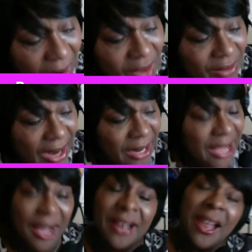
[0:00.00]
All right.
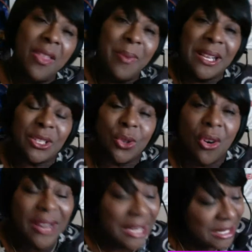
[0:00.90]
Another big
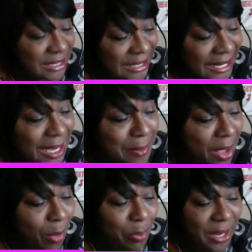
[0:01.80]
story is the
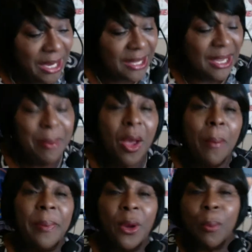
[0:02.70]
MLB.
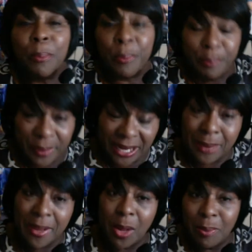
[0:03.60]
The
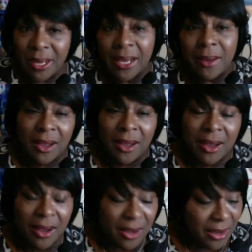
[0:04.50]
MLB,
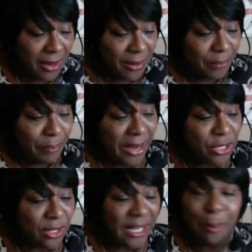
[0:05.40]

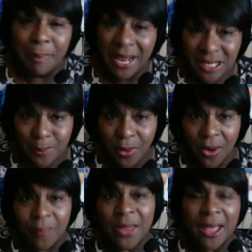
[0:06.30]
Major League
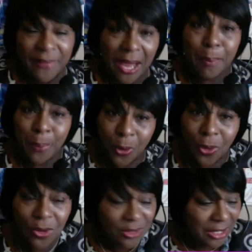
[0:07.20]
Baseball, they
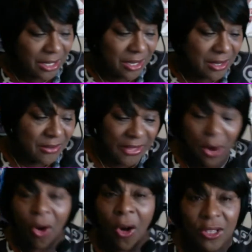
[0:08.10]
pulled
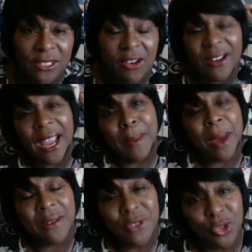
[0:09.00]
their All-Star game
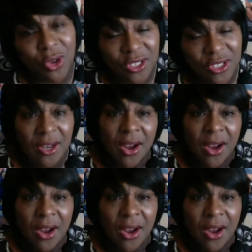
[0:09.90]
out of Georgia